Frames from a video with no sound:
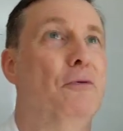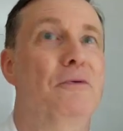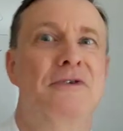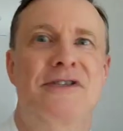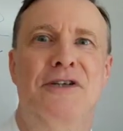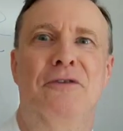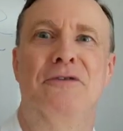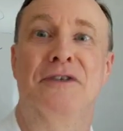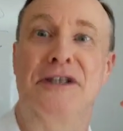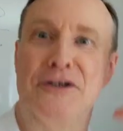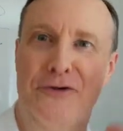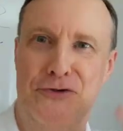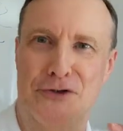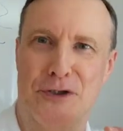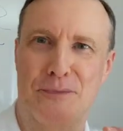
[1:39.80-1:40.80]

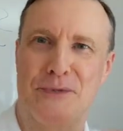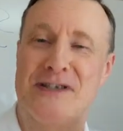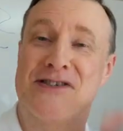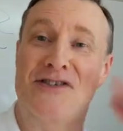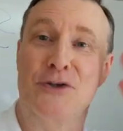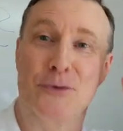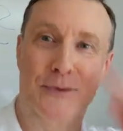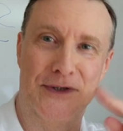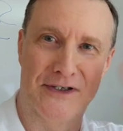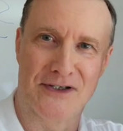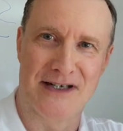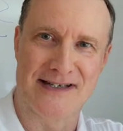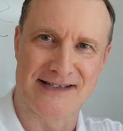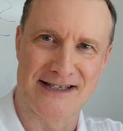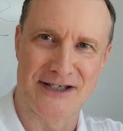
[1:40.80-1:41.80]
self-leadership is the
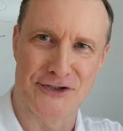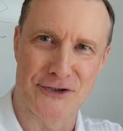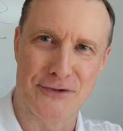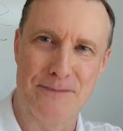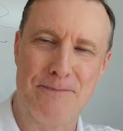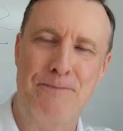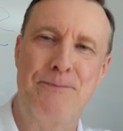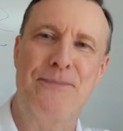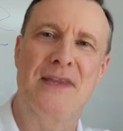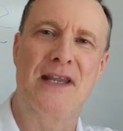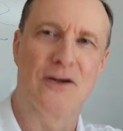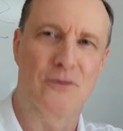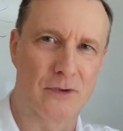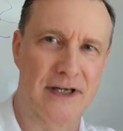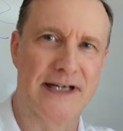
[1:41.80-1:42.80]
realization,
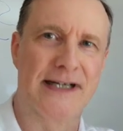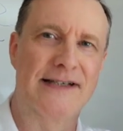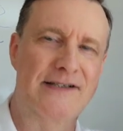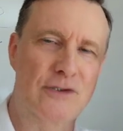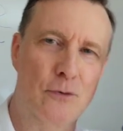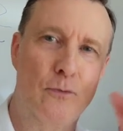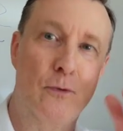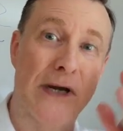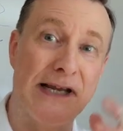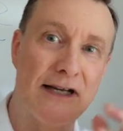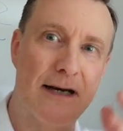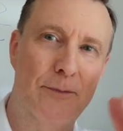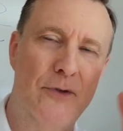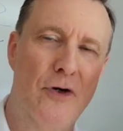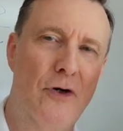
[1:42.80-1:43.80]
right? It's a
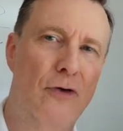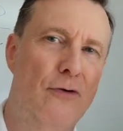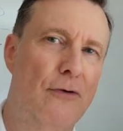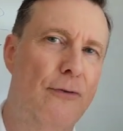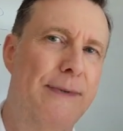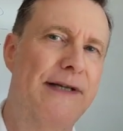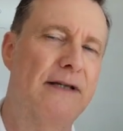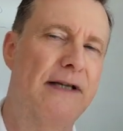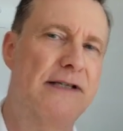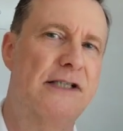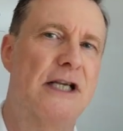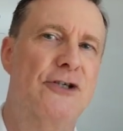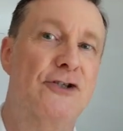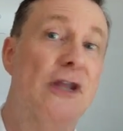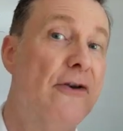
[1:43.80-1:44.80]
wake-up call or a
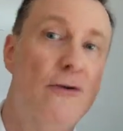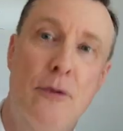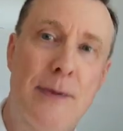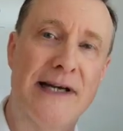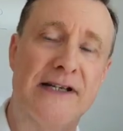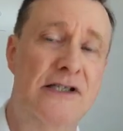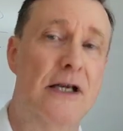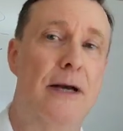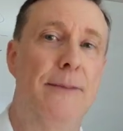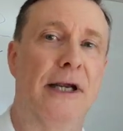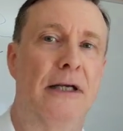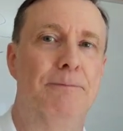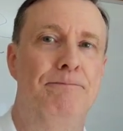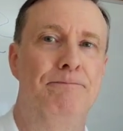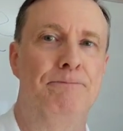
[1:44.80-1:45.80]
realization that nobody's coming.
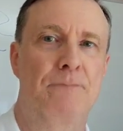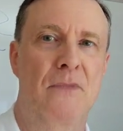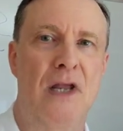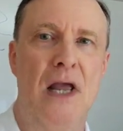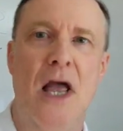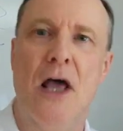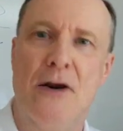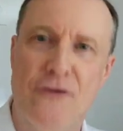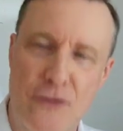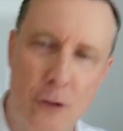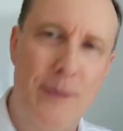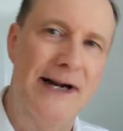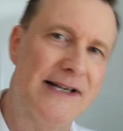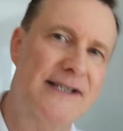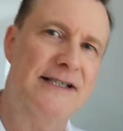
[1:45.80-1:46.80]

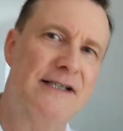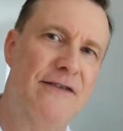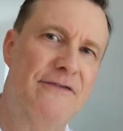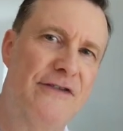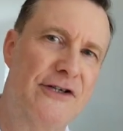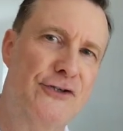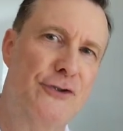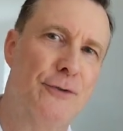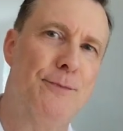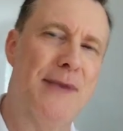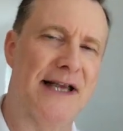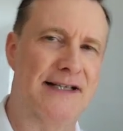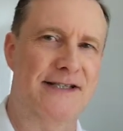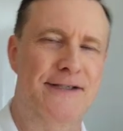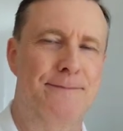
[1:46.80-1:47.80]
Nobody's going to fix your
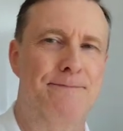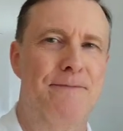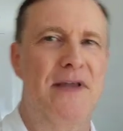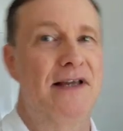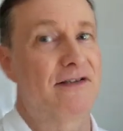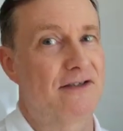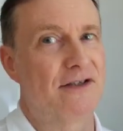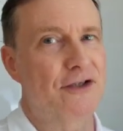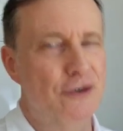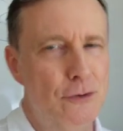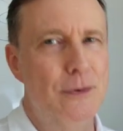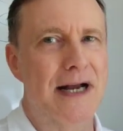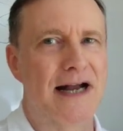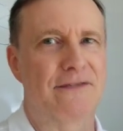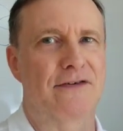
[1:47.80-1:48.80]
mess, that you
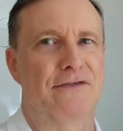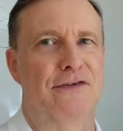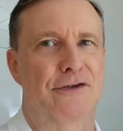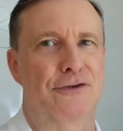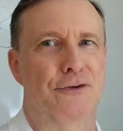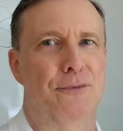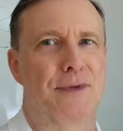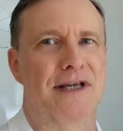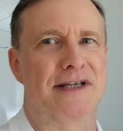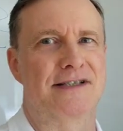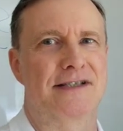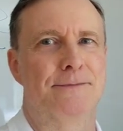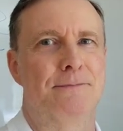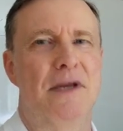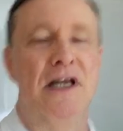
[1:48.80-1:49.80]
have to fix your
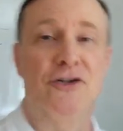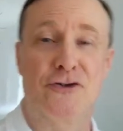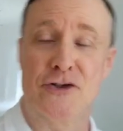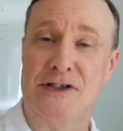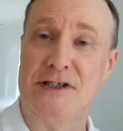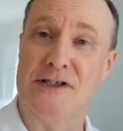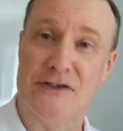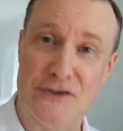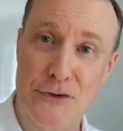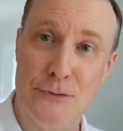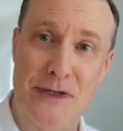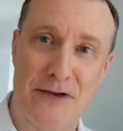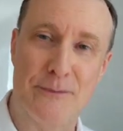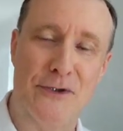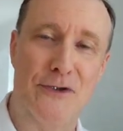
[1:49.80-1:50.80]
mess. Just as you
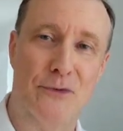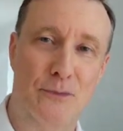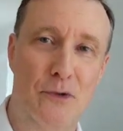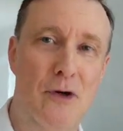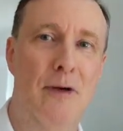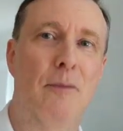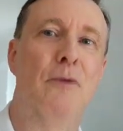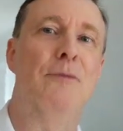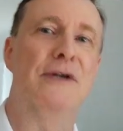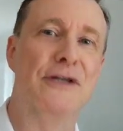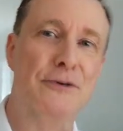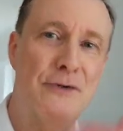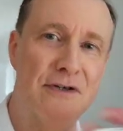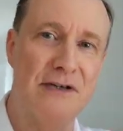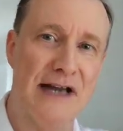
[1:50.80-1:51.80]
have been the problem, and you
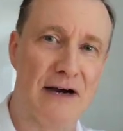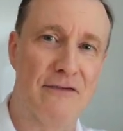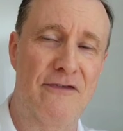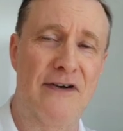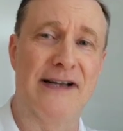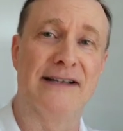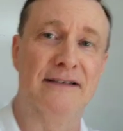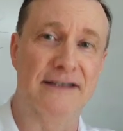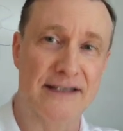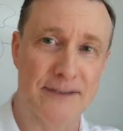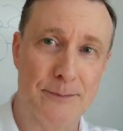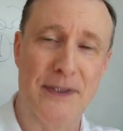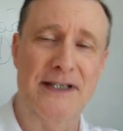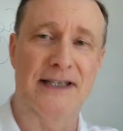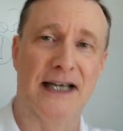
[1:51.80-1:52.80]
can now finally
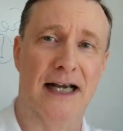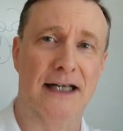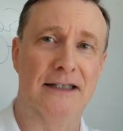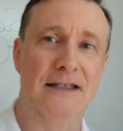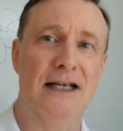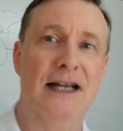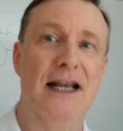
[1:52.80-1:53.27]
admit that,